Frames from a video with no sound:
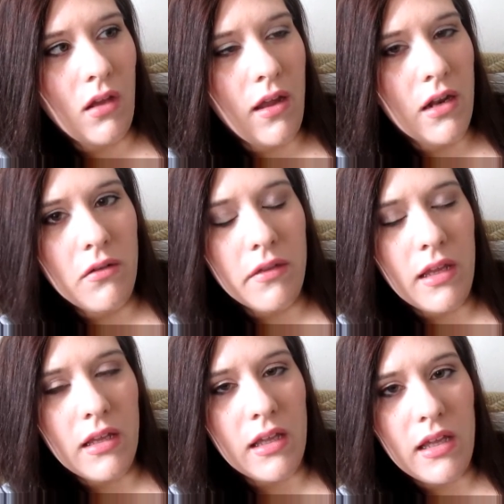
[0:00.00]
I don't
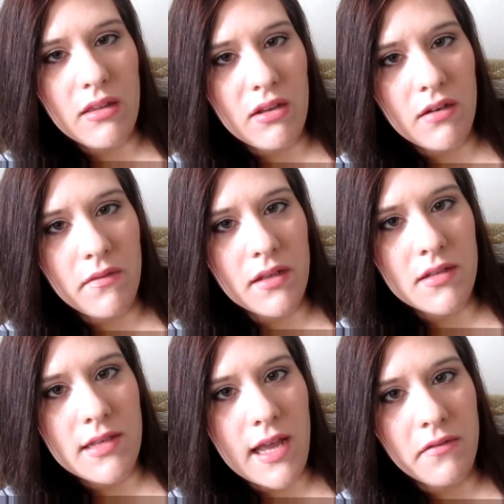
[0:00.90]
think either of us
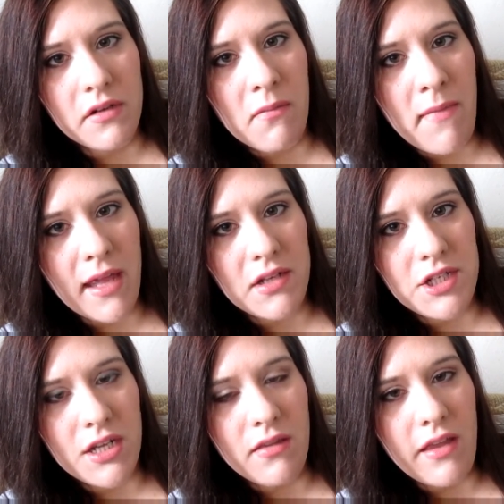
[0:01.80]
ever
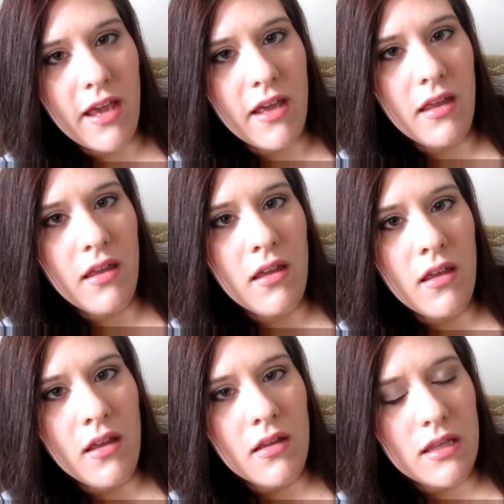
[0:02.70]
imagined that
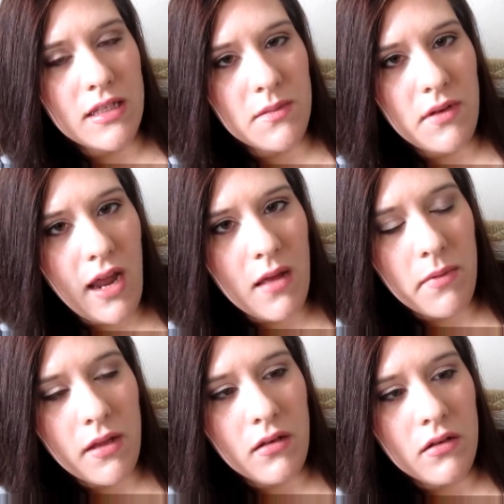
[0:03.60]
this would
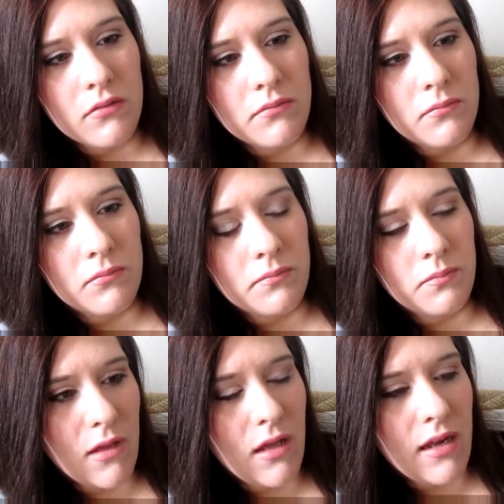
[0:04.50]
happen.
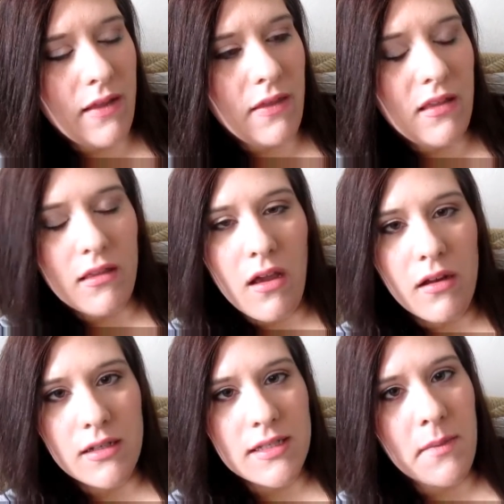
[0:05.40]
And I think the
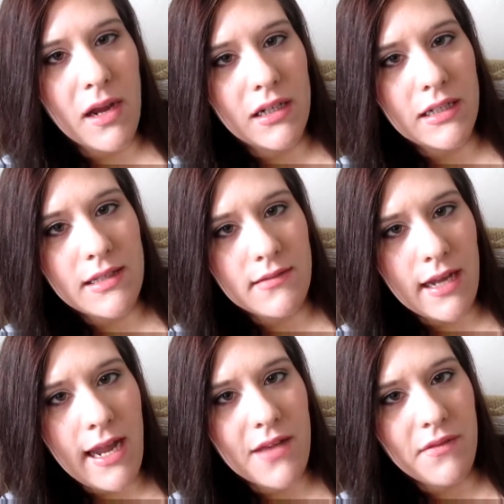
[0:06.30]
hardest part is
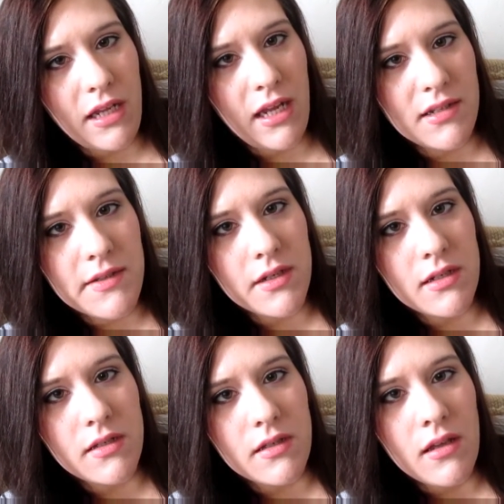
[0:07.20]
not having
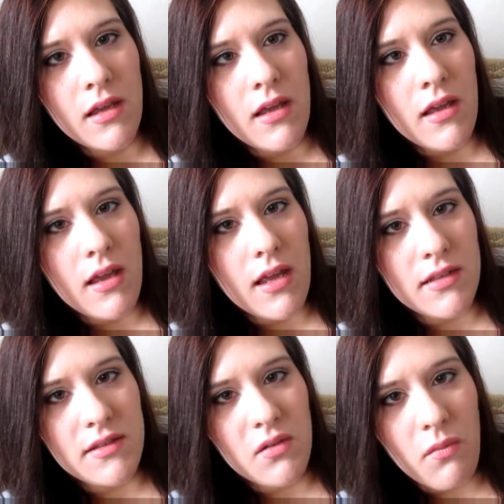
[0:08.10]
answers
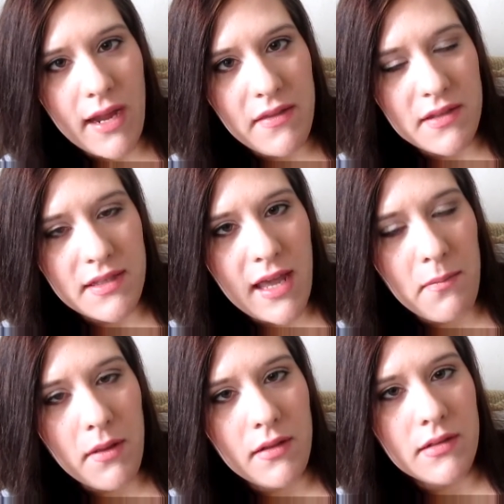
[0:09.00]
as to why this
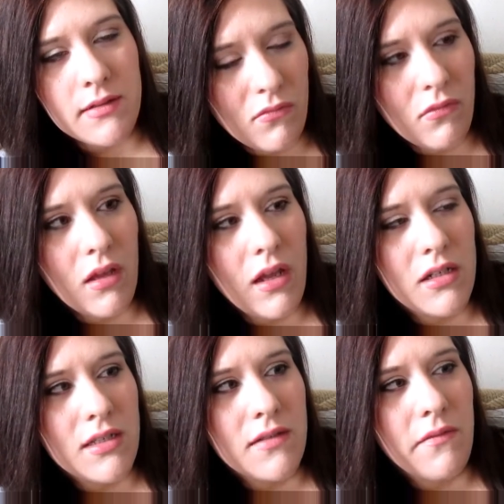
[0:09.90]
happened. I
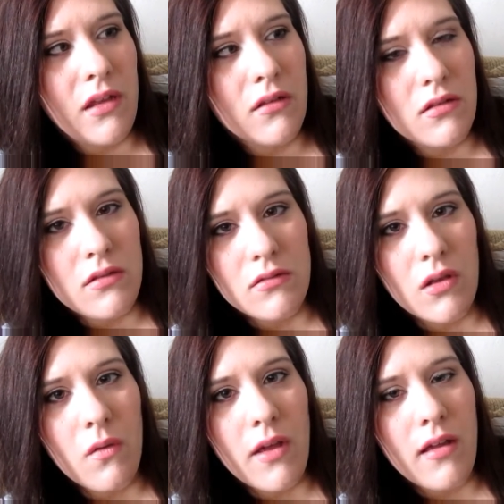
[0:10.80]
just feel
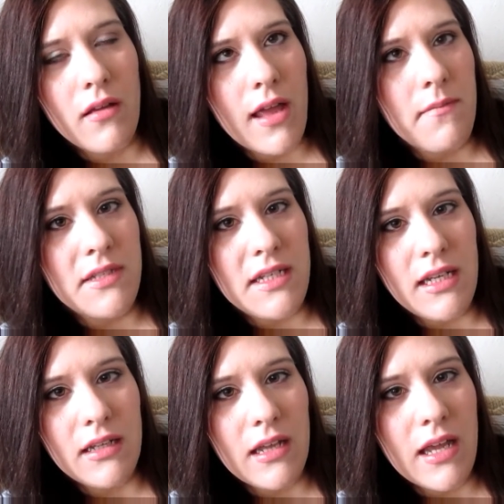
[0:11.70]
so
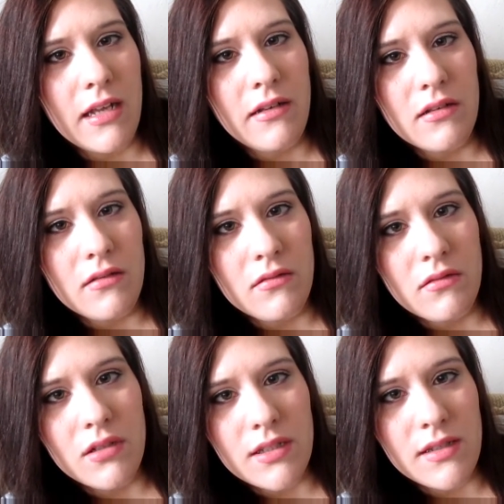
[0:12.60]
empty and
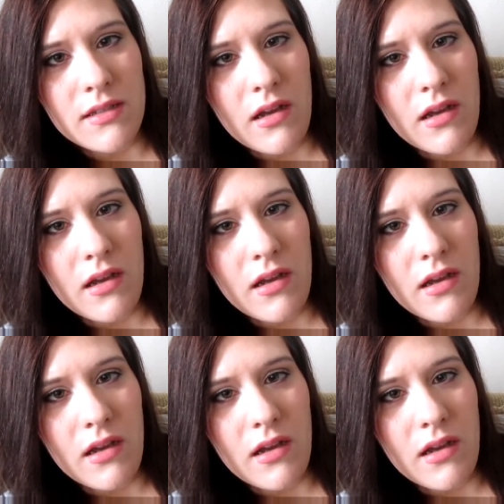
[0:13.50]
just